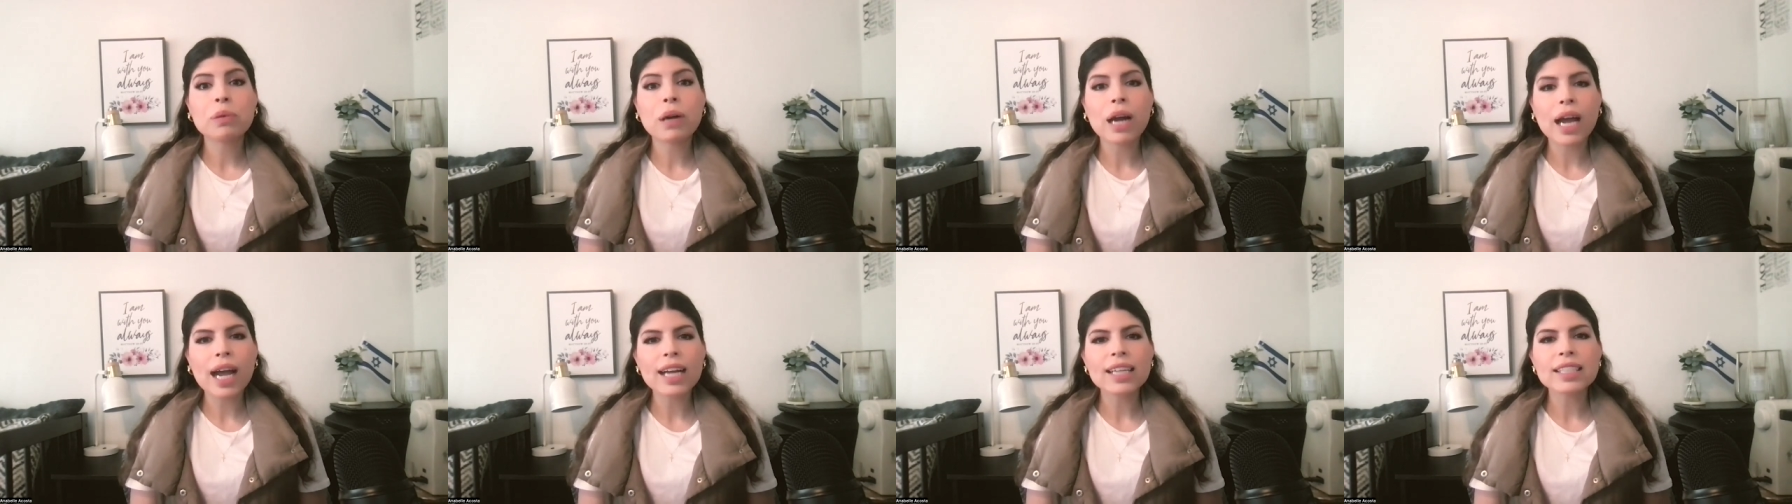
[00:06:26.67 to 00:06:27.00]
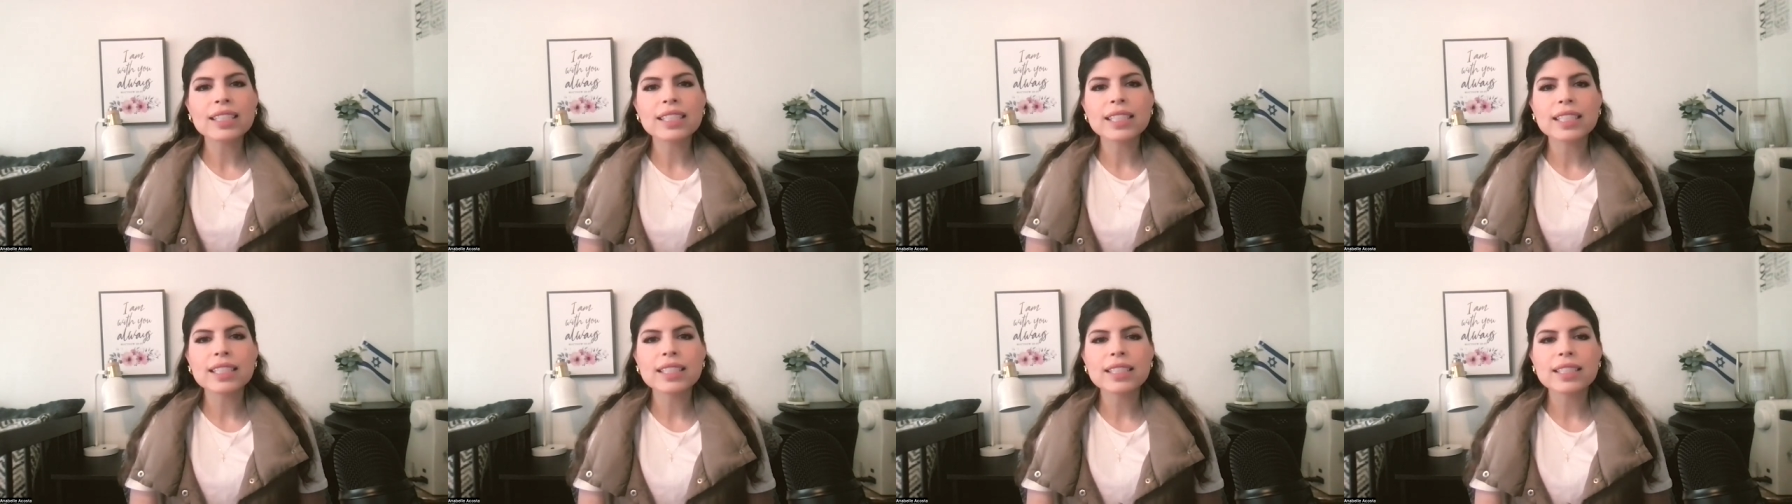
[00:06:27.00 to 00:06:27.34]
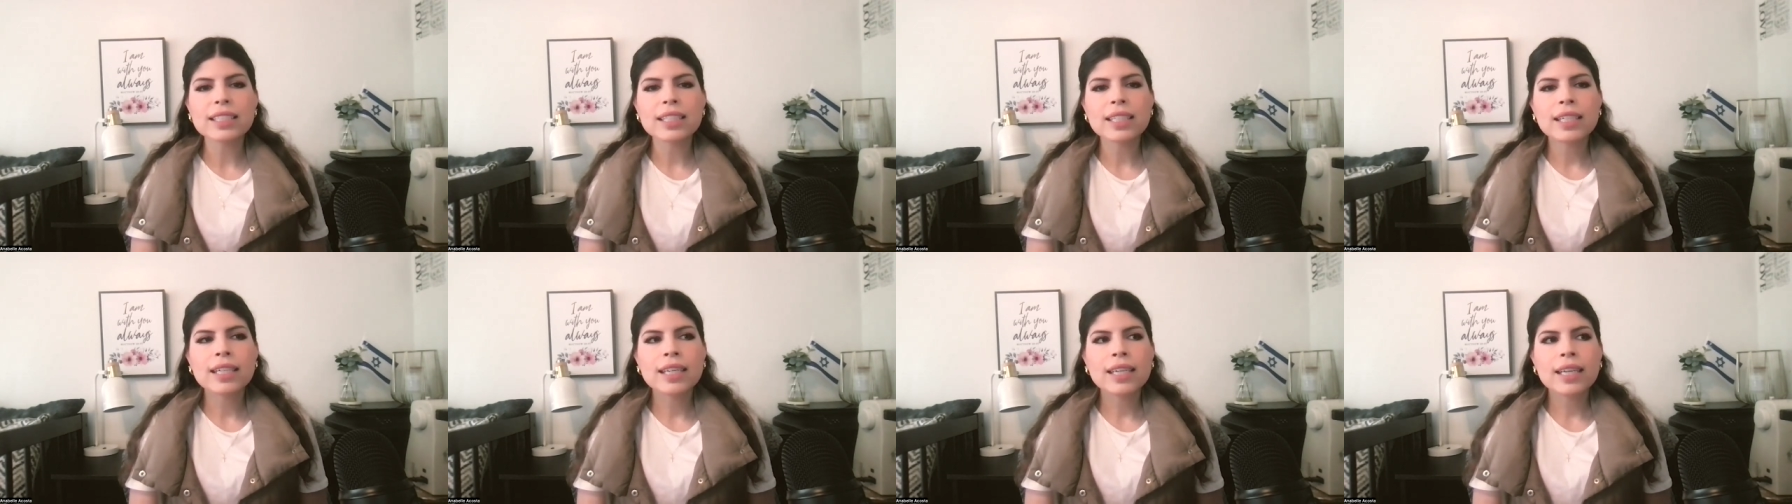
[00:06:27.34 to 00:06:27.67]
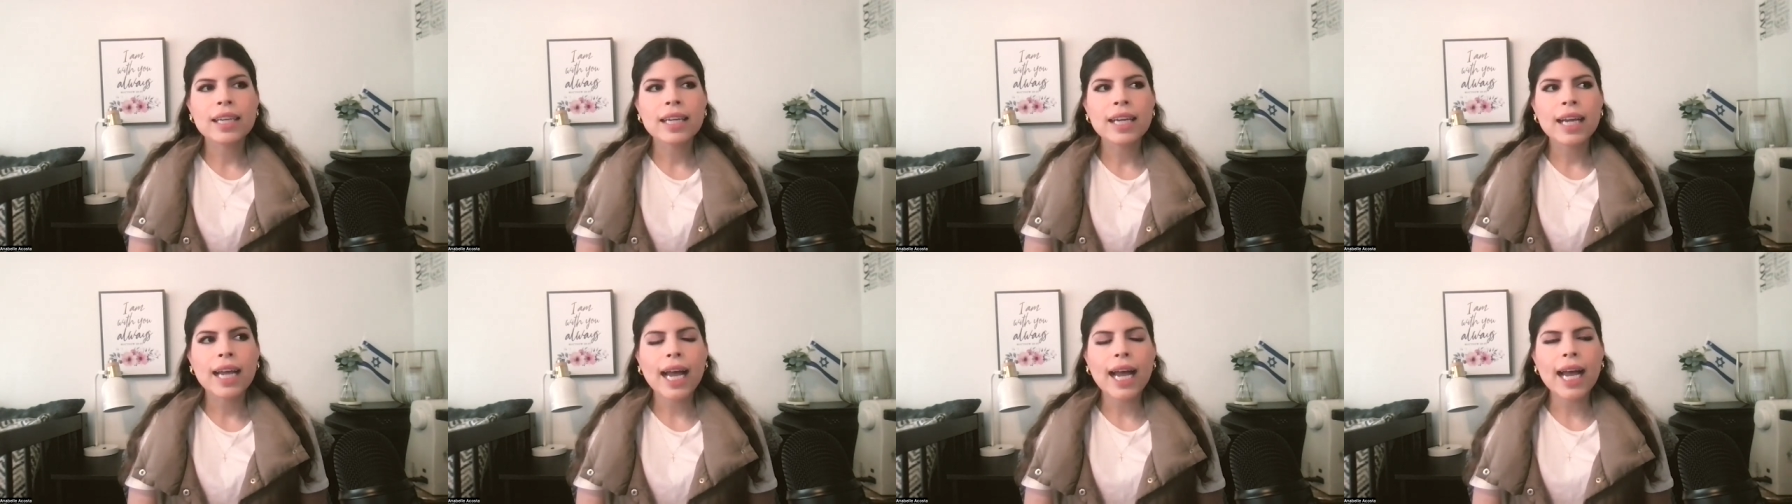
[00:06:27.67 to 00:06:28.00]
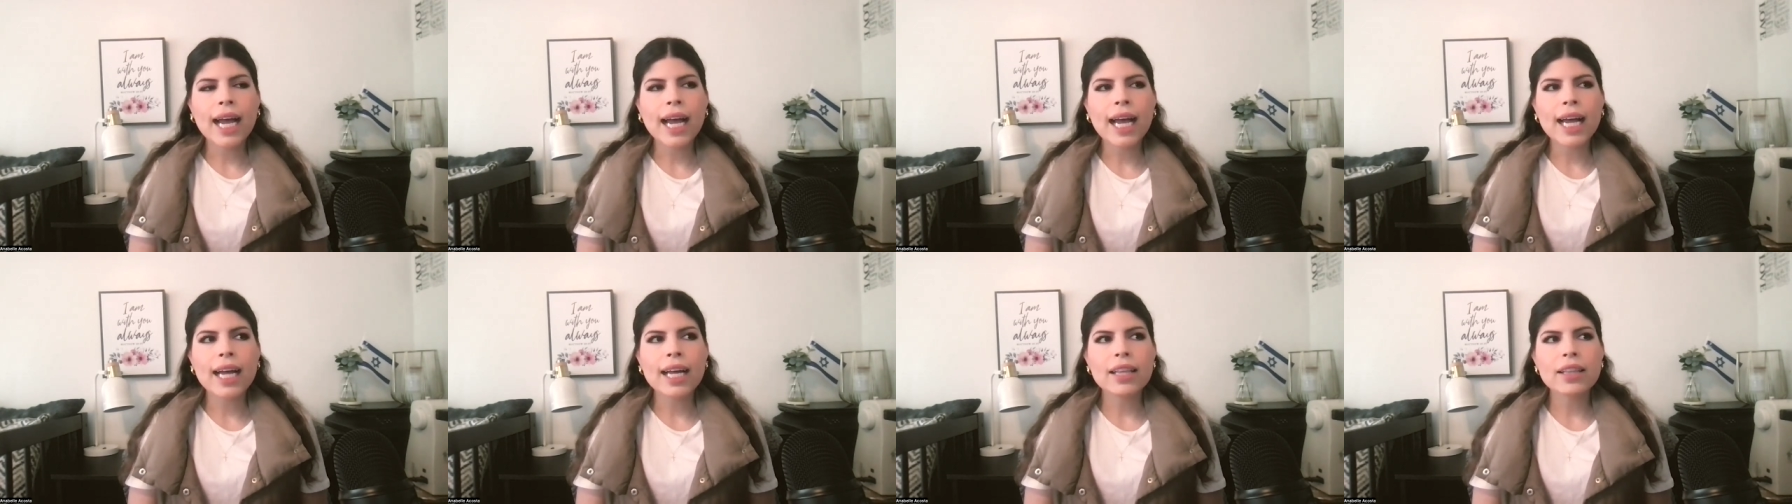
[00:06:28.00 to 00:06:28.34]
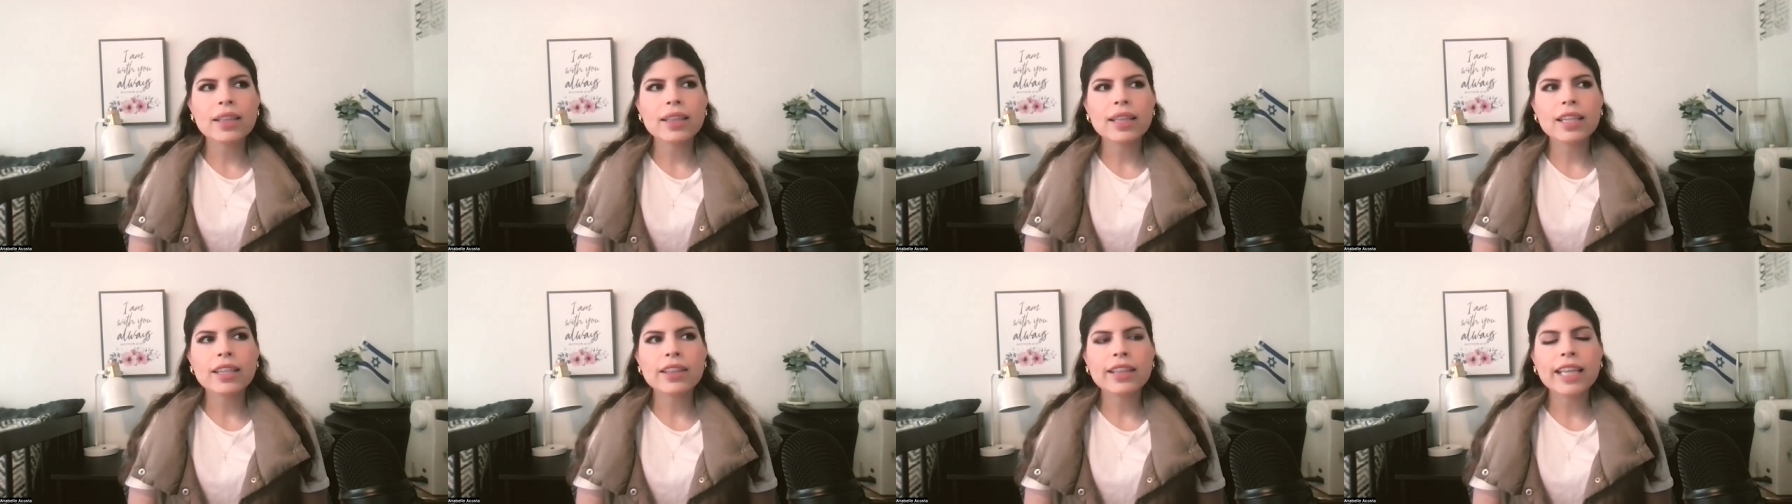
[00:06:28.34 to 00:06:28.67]
practice,
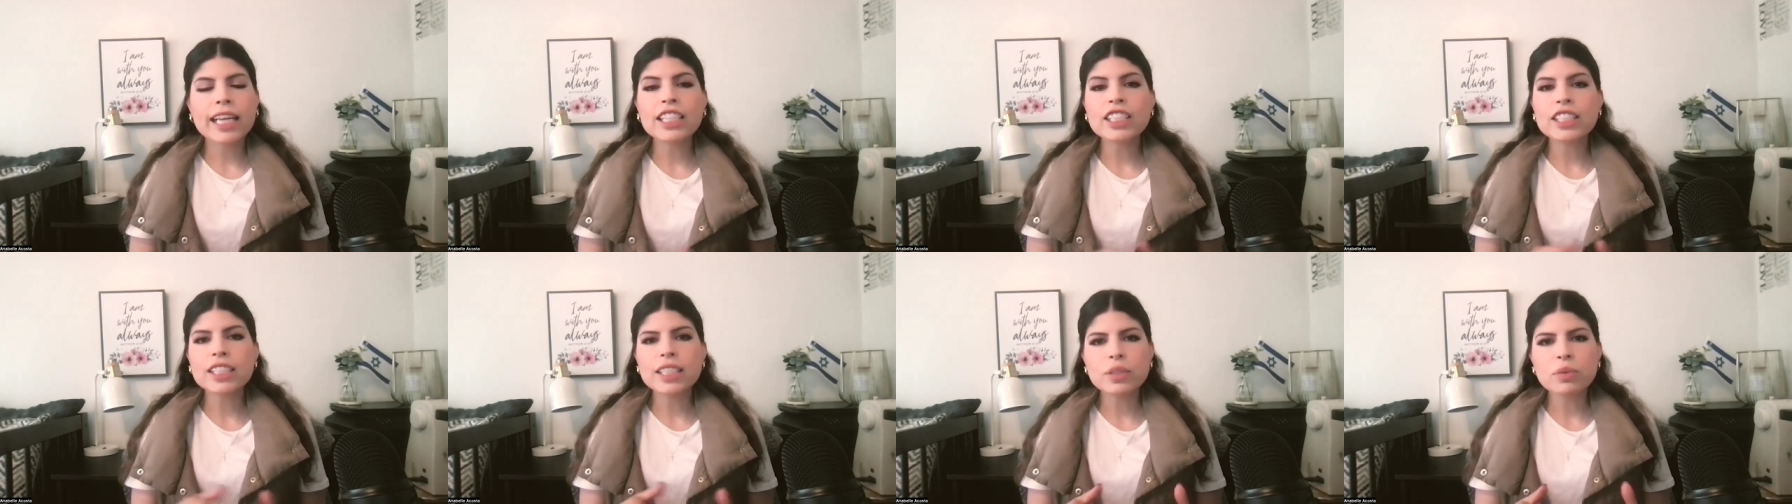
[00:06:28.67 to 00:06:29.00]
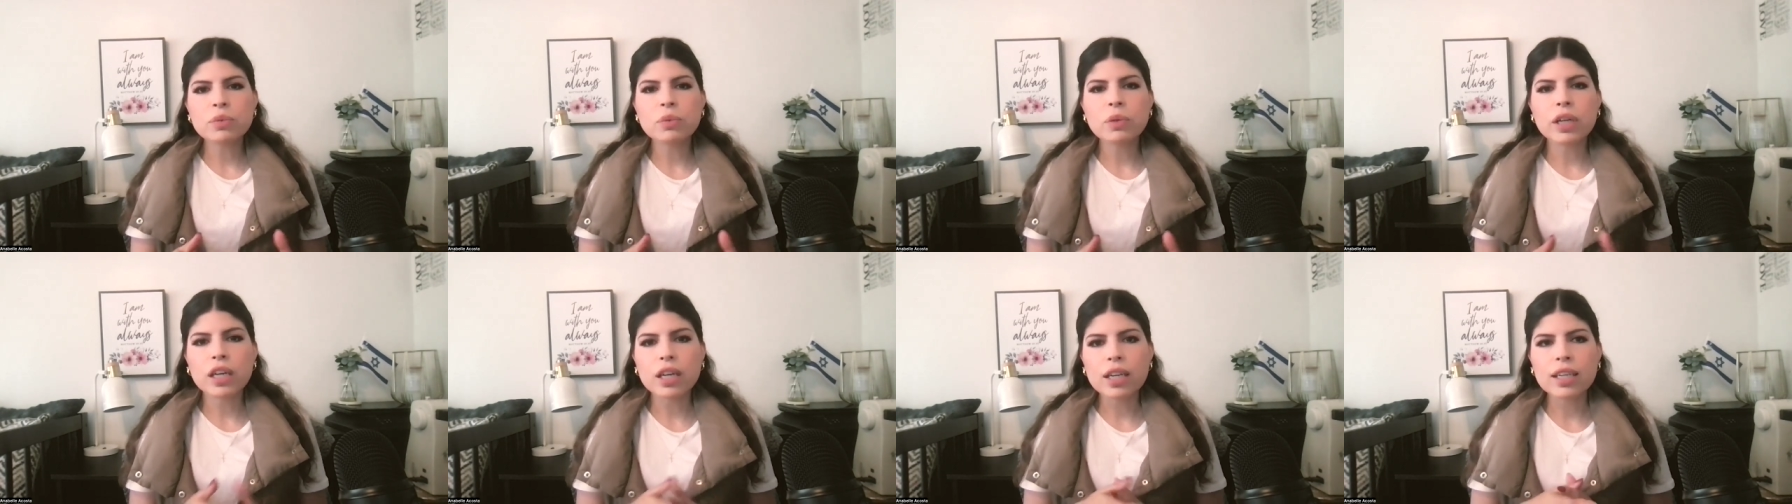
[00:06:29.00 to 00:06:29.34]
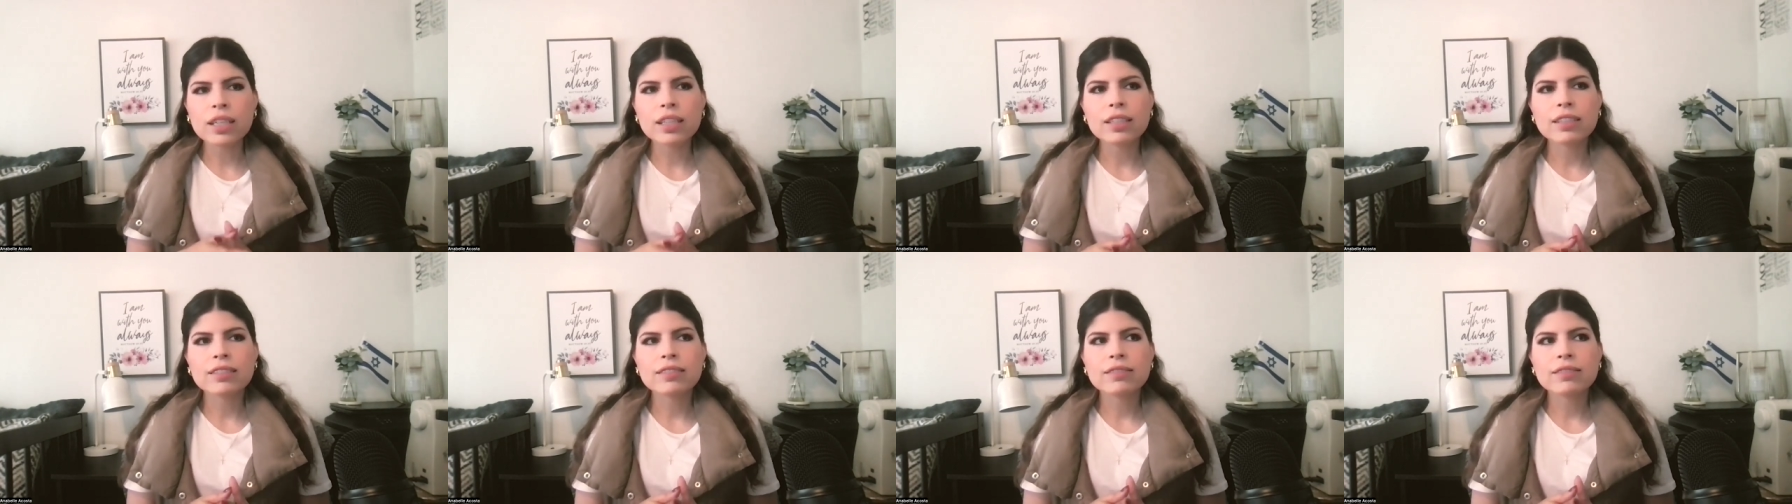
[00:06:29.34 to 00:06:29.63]
and they did work,